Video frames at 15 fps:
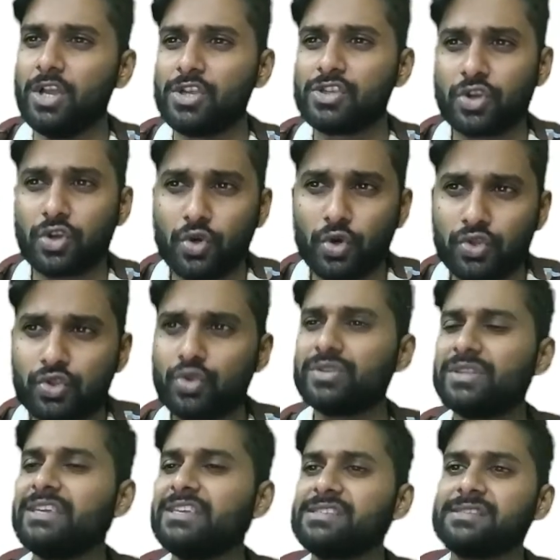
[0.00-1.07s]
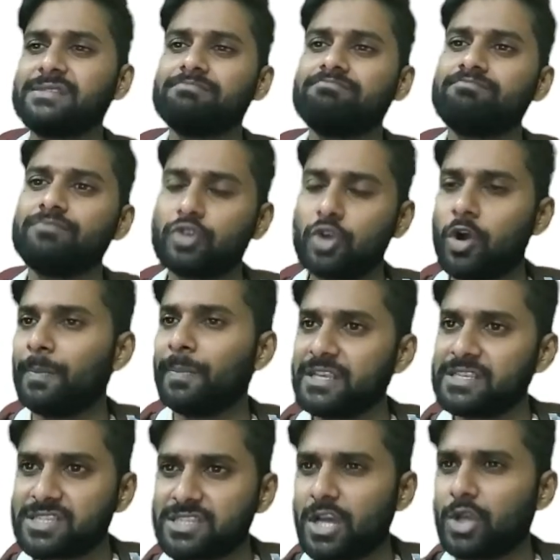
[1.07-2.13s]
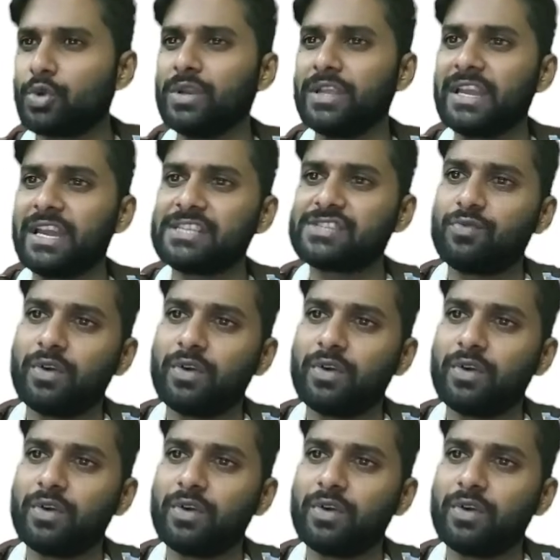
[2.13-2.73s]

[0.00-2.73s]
so go through these topics thoroughly, guys.